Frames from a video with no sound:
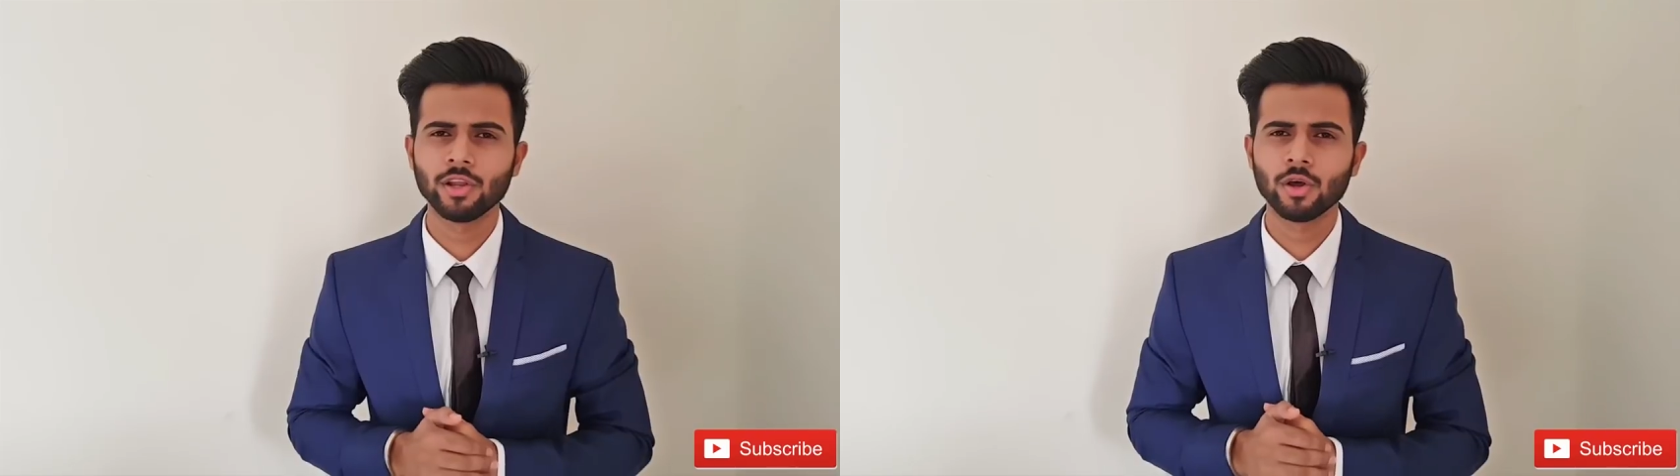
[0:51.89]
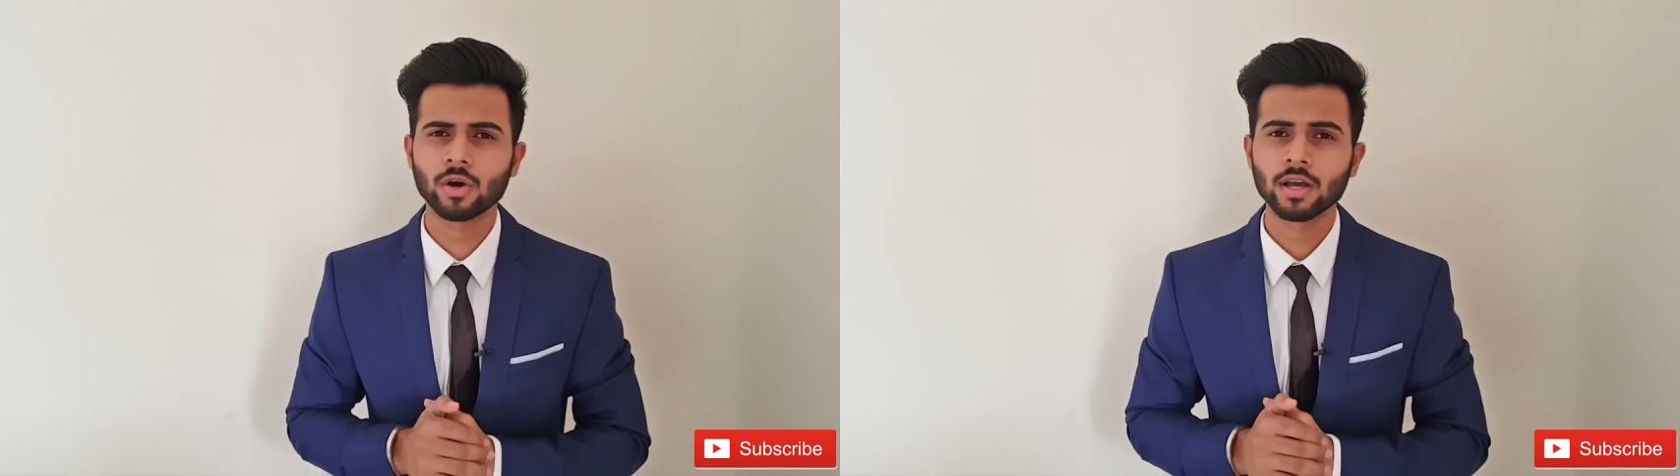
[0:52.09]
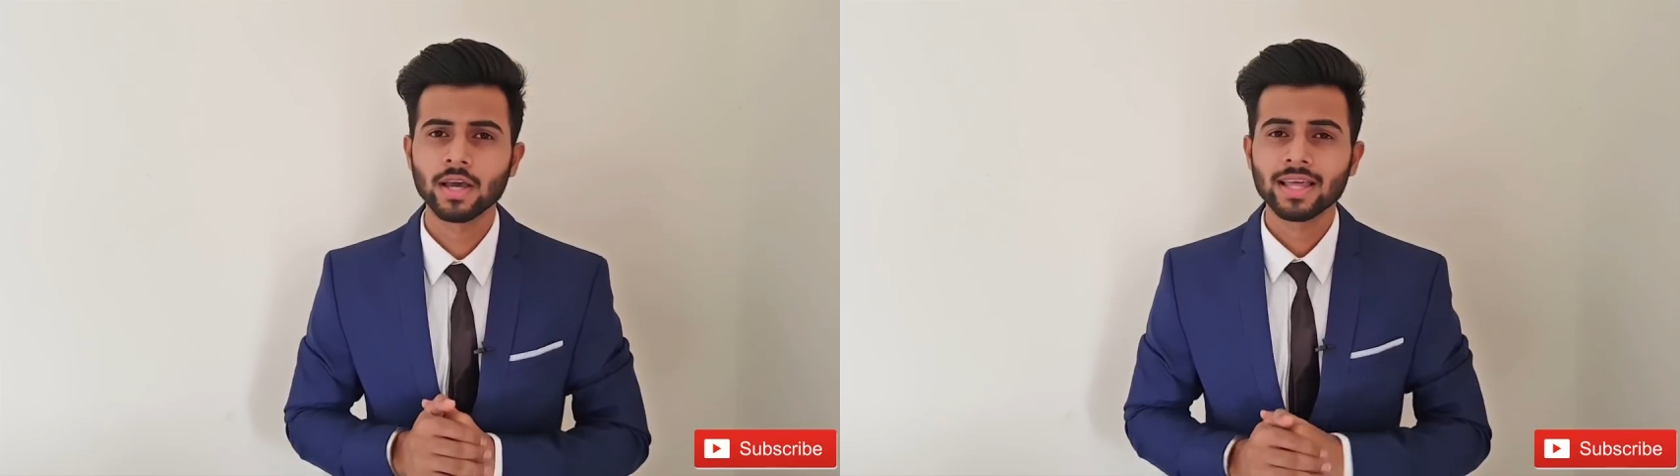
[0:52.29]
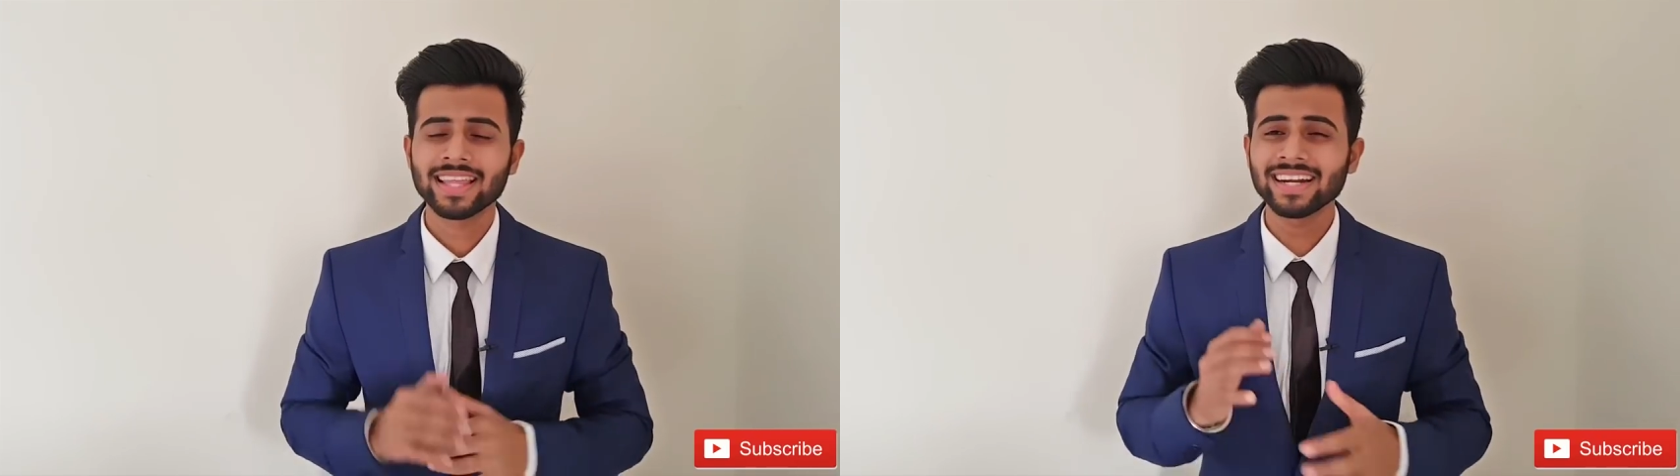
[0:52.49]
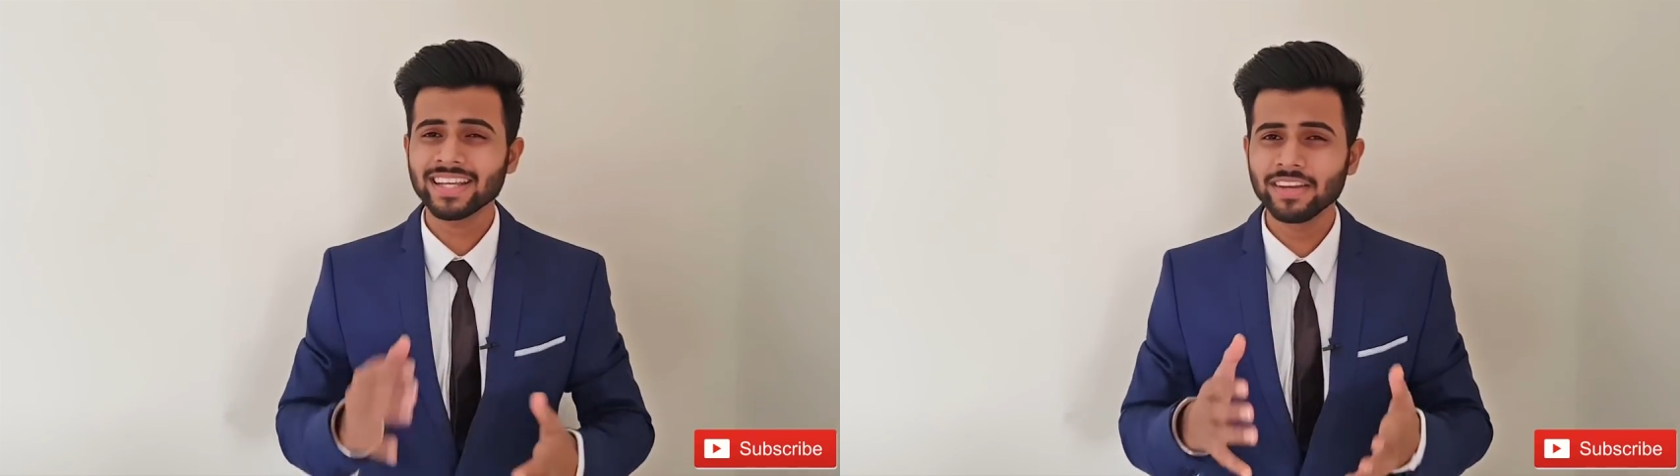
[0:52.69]
look,
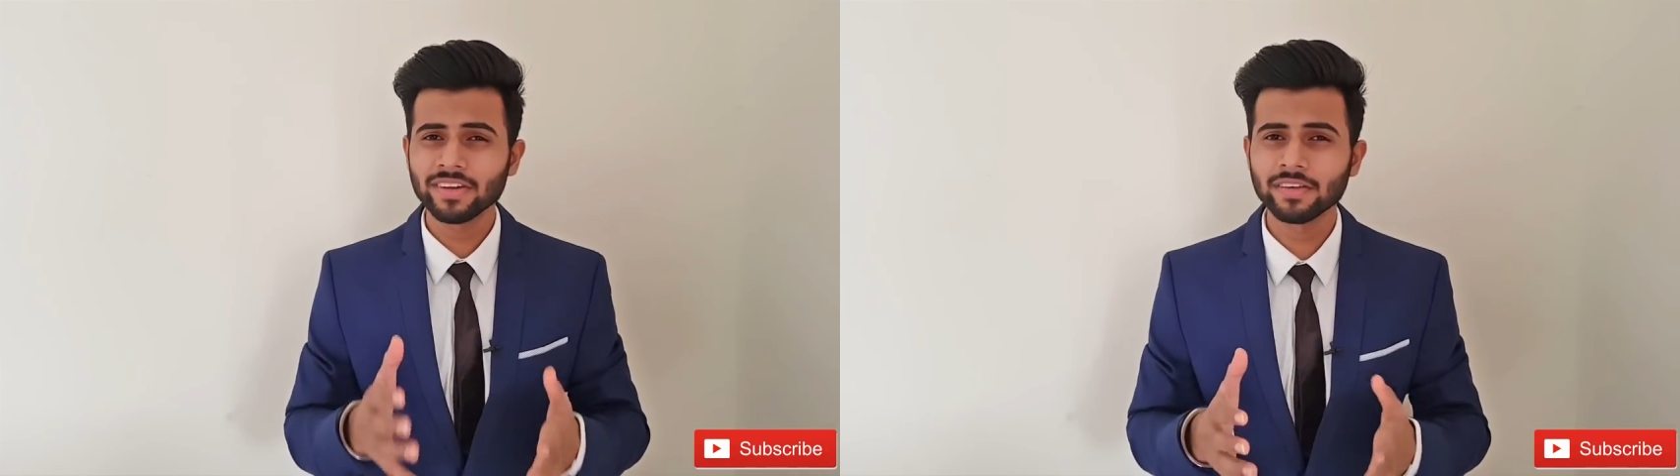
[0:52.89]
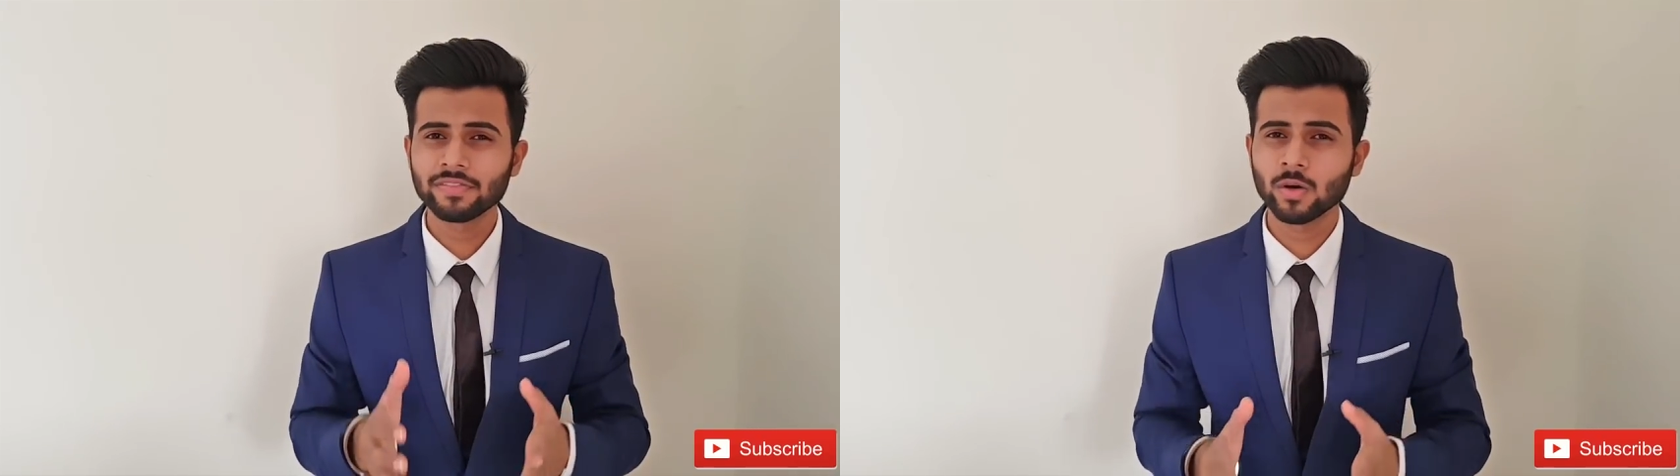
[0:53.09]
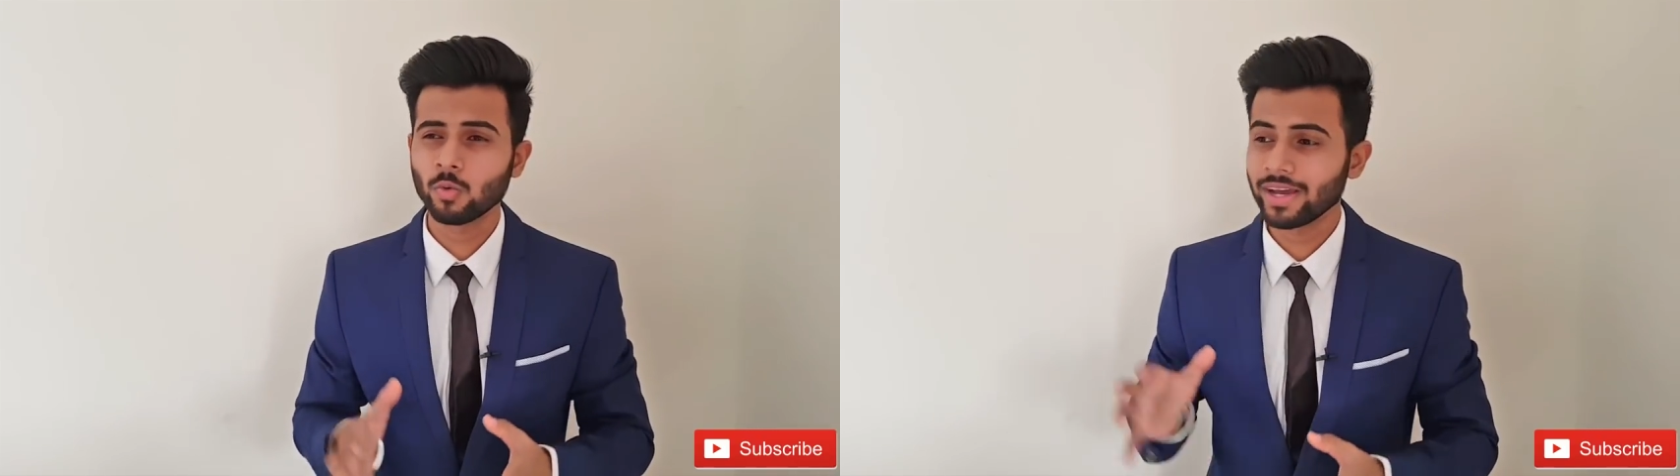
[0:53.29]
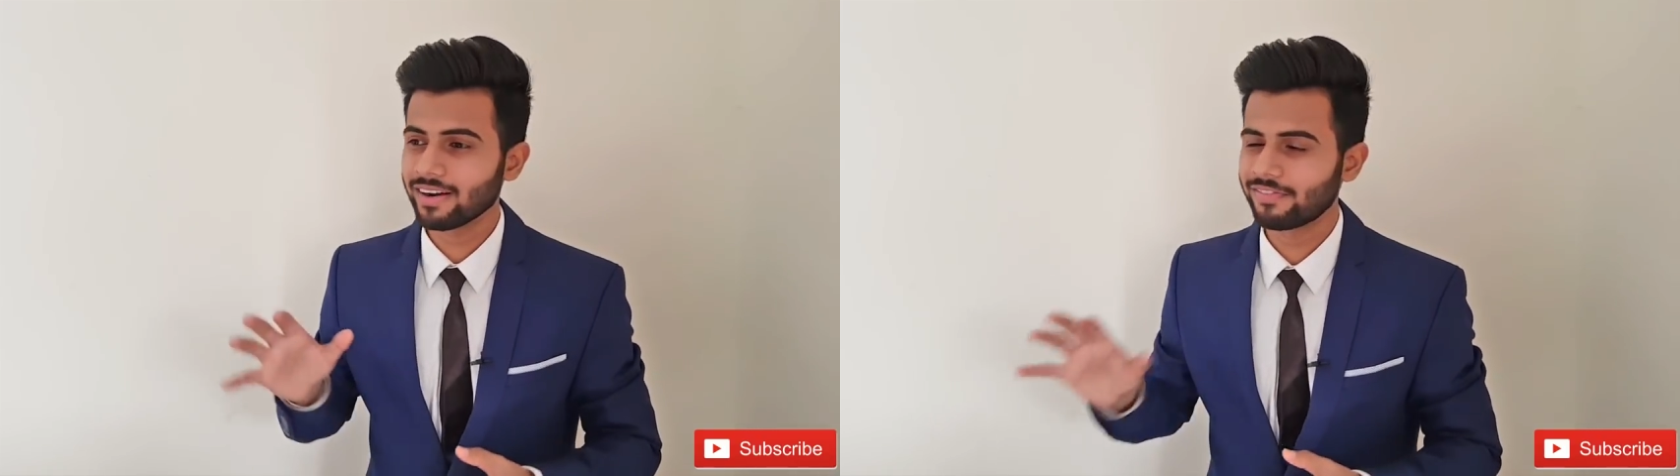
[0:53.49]
that even if they wear